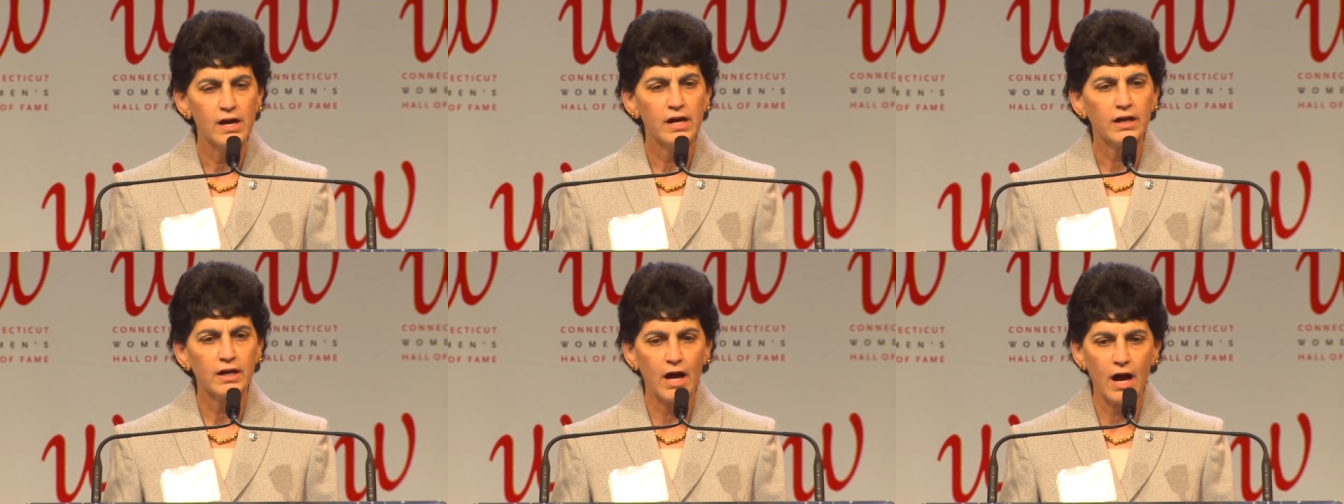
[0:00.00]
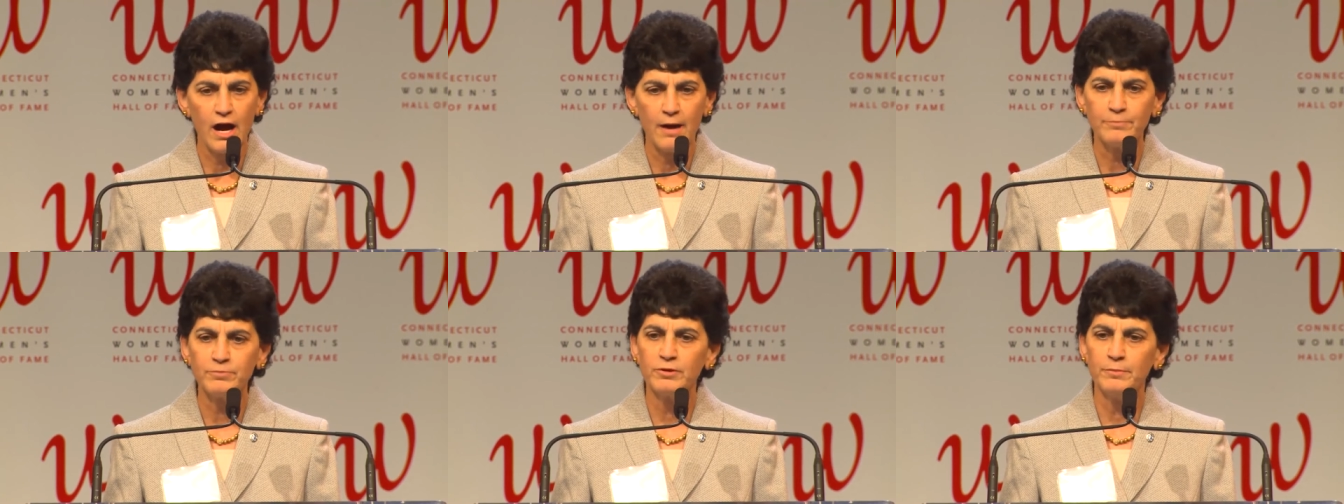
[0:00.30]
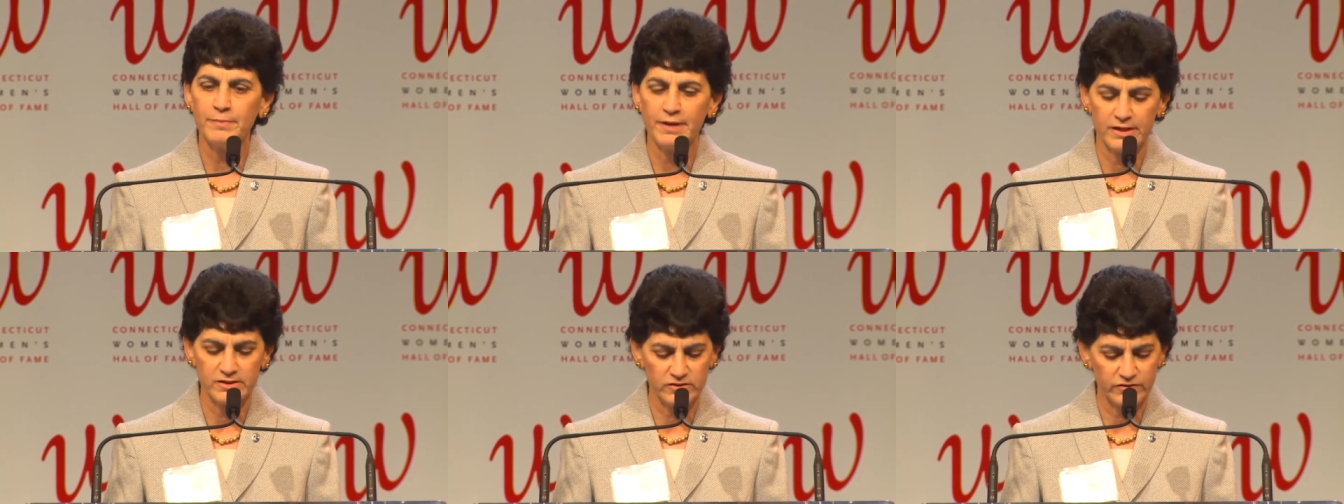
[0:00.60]

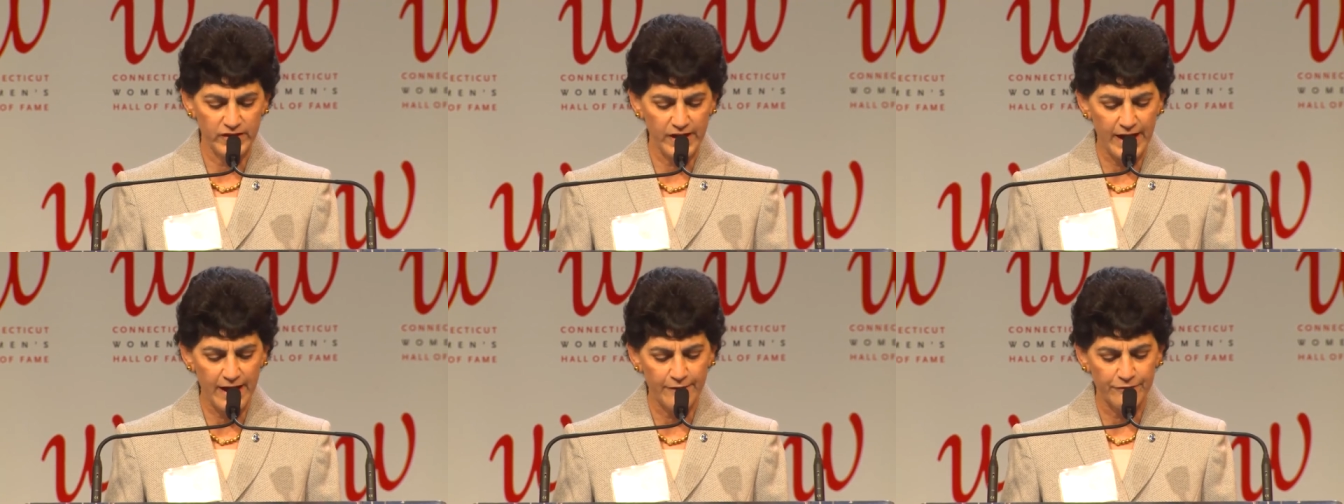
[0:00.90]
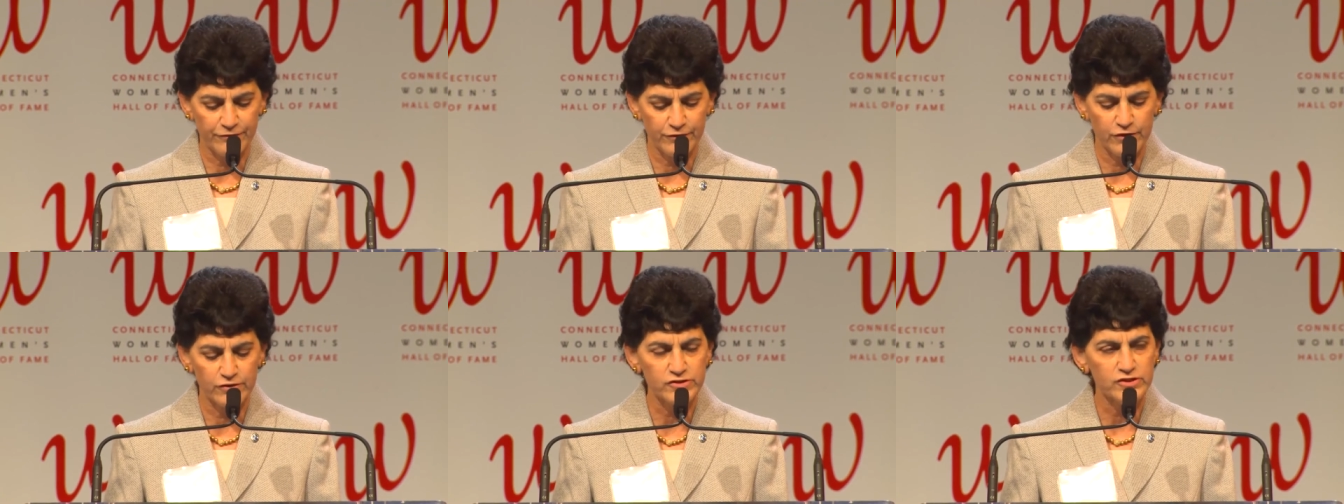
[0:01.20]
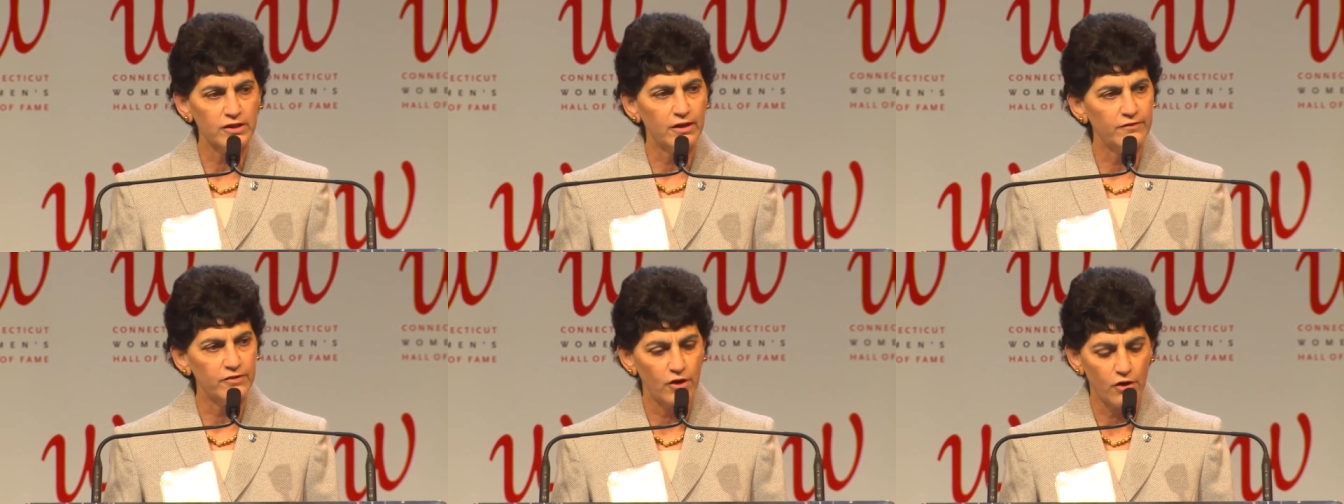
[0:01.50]
complements the efforts
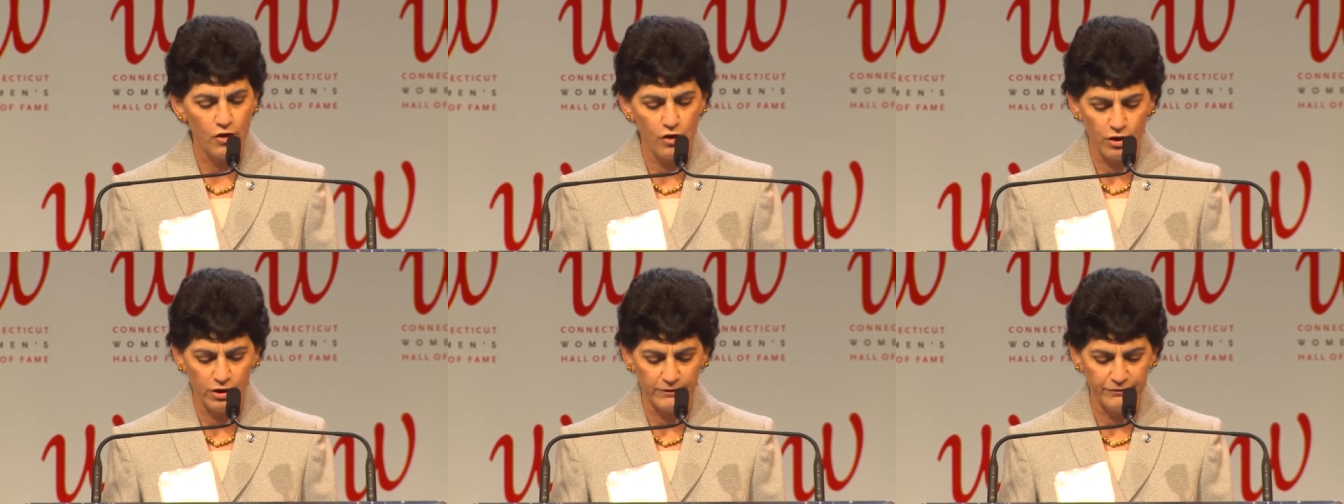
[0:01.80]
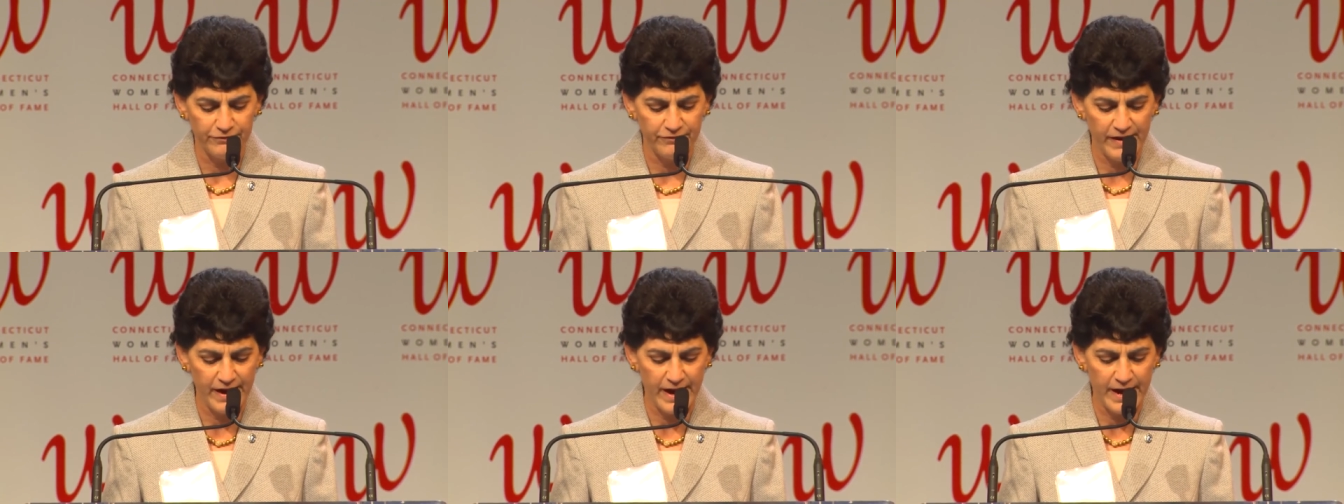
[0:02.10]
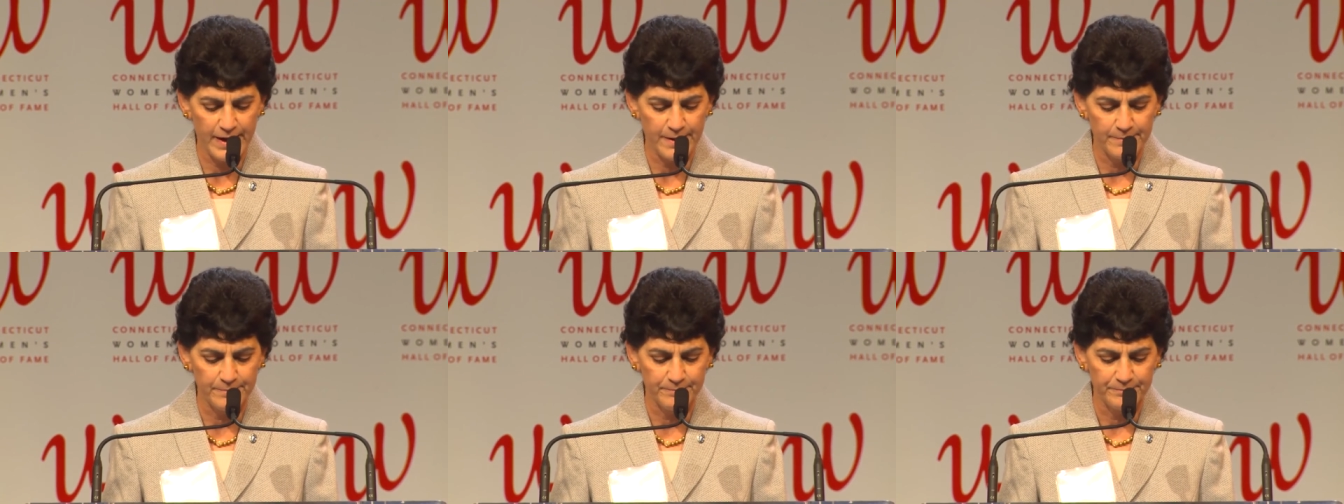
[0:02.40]
of the Hall of
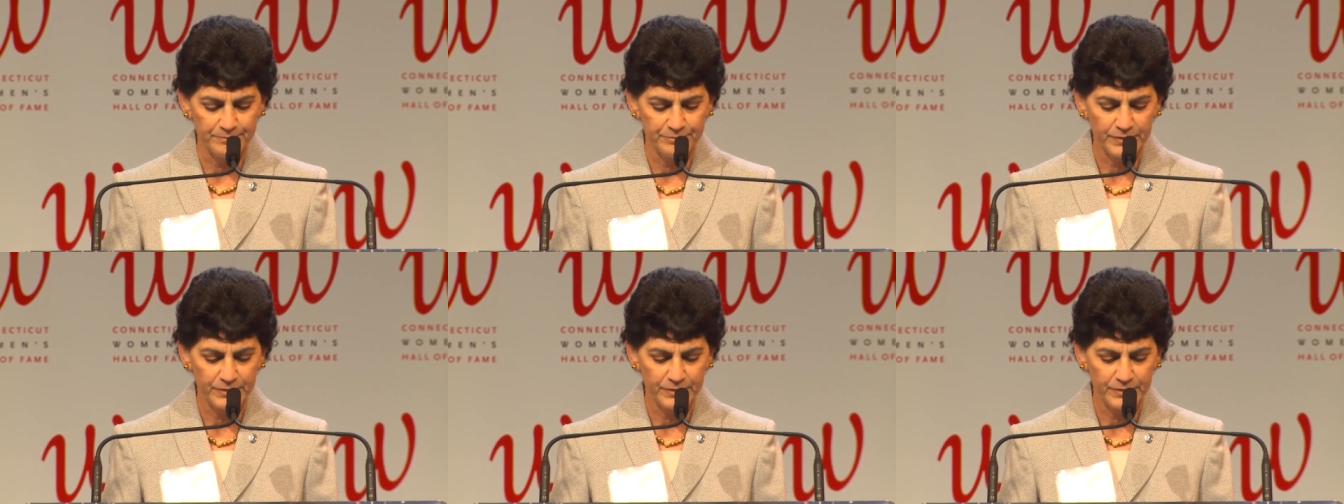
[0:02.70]
Fame